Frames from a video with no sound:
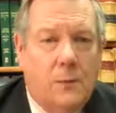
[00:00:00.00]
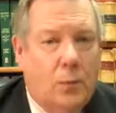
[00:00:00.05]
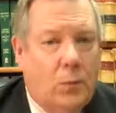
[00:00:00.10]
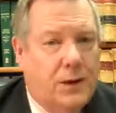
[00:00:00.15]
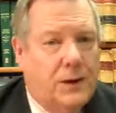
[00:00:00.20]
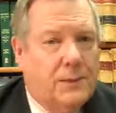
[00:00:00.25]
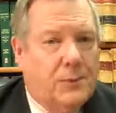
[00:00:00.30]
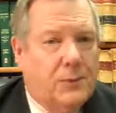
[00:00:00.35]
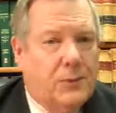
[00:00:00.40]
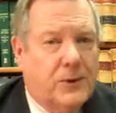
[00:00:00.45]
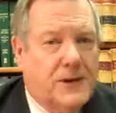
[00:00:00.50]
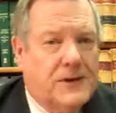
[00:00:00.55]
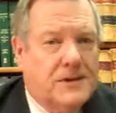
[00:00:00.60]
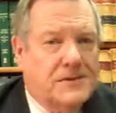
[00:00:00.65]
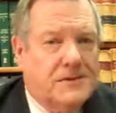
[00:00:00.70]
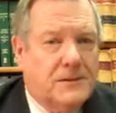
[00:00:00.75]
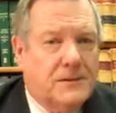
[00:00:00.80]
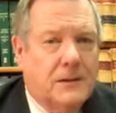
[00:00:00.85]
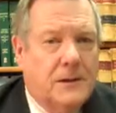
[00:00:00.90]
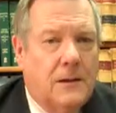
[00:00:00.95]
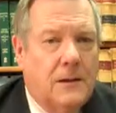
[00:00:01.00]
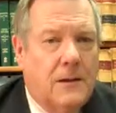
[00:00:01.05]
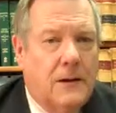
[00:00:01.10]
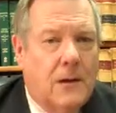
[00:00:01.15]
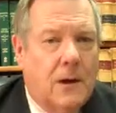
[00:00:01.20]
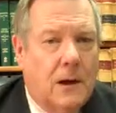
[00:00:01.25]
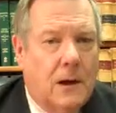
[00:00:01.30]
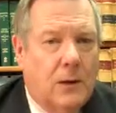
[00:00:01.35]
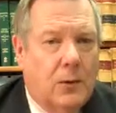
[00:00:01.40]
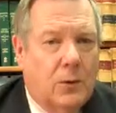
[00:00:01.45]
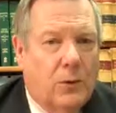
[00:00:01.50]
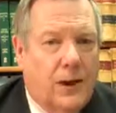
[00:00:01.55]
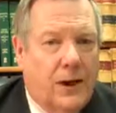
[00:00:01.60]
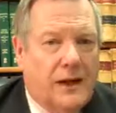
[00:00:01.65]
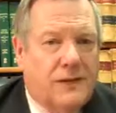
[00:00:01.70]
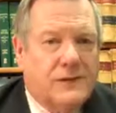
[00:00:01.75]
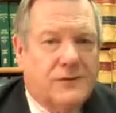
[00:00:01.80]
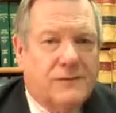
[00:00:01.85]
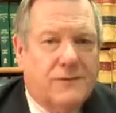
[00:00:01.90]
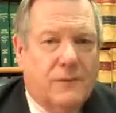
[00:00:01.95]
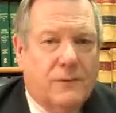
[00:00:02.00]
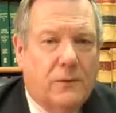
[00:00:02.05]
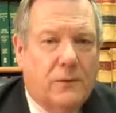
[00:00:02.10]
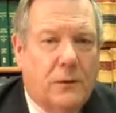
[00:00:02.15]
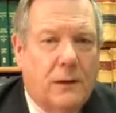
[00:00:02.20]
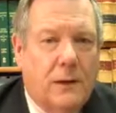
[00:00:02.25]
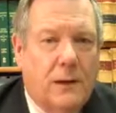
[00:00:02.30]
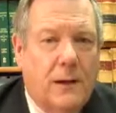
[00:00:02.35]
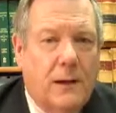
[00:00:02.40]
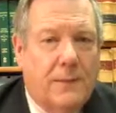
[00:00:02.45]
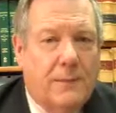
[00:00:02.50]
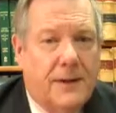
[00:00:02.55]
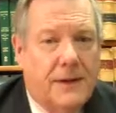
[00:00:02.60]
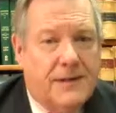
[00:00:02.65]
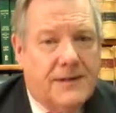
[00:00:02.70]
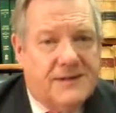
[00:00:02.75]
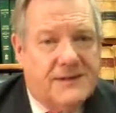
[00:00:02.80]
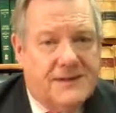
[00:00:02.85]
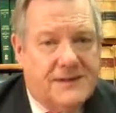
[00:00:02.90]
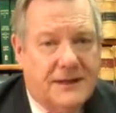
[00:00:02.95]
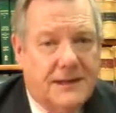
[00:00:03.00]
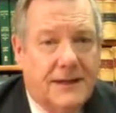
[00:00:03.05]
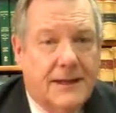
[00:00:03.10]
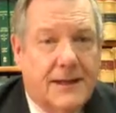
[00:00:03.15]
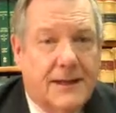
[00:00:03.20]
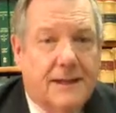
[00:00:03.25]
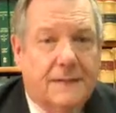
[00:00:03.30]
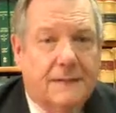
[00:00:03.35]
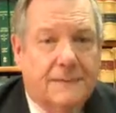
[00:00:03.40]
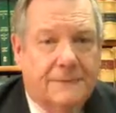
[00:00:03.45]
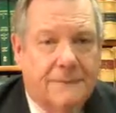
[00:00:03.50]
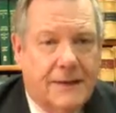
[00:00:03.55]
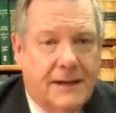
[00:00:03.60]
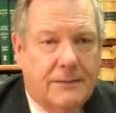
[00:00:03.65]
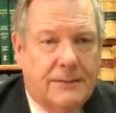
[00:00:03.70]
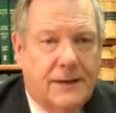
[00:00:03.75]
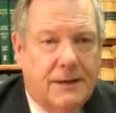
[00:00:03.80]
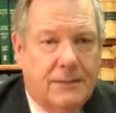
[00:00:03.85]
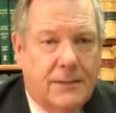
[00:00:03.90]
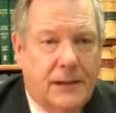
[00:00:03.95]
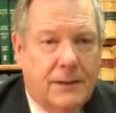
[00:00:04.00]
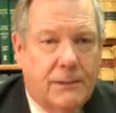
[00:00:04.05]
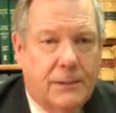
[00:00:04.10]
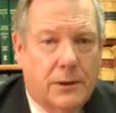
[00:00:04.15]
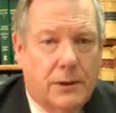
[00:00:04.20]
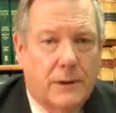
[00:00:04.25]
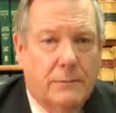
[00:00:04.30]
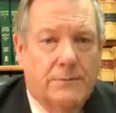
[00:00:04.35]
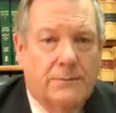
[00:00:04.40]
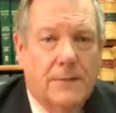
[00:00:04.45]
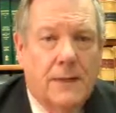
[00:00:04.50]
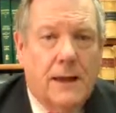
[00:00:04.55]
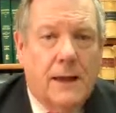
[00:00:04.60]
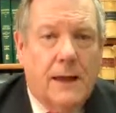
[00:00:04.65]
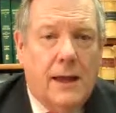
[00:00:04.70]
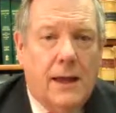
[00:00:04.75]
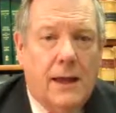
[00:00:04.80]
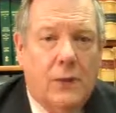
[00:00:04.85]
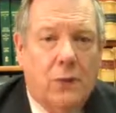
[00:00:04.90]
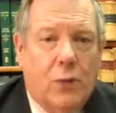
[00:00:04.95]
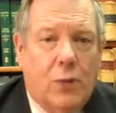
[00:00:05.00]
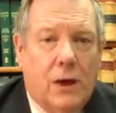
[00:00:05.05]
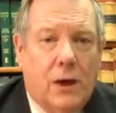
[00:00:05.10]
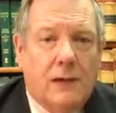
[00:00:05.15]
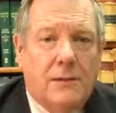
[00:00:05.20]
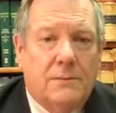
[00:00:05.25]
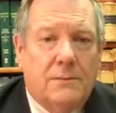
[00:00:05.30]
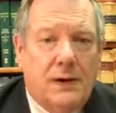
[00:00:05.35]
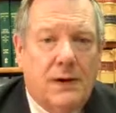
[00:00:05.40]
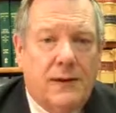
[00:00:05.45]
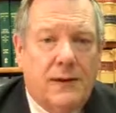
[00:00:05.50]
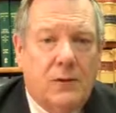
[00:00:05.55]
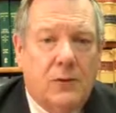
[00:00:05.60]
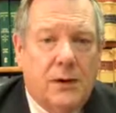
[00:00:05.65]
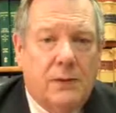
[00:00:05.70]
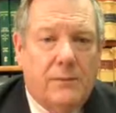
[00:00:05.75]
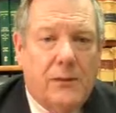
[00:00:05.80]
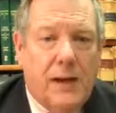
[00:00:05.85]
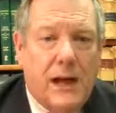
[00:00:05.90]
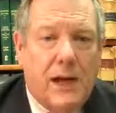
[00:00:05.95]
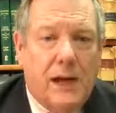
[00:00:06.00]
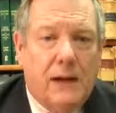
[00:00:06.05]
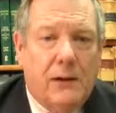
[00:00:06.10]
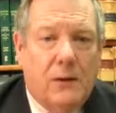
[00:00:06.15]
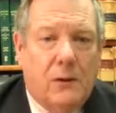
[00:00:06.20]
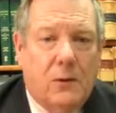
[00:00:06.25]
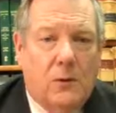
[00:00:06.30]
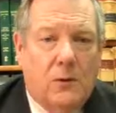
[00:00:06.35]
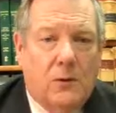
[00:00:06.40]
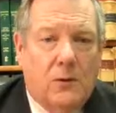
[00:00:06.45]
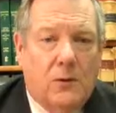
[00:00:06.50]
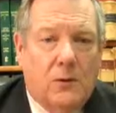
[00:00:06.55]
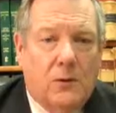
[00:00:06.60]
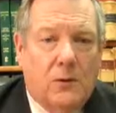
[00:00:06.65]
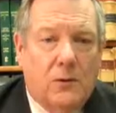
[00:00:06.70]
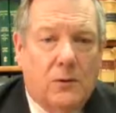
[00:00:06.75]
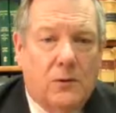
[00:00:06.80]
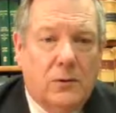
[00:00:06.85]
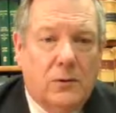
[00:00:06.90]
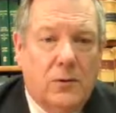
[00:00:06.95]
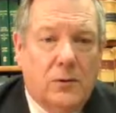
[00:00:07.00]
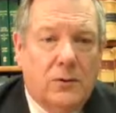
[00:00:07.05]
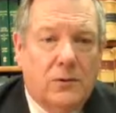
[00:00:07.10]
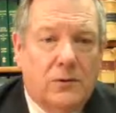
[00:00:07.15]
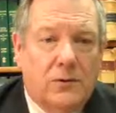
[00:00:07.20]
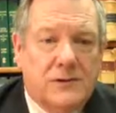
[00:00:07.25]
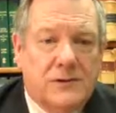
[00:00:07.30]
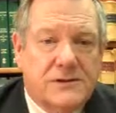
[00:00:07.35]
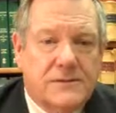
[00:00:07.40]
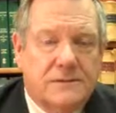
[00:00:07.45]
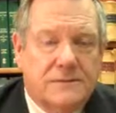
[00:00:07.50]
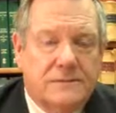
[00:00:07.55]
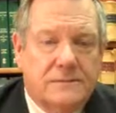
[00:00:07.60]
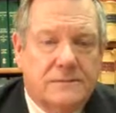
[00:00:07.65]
One appraisal arranged for by the selling family member and one by the remaining owner or owners.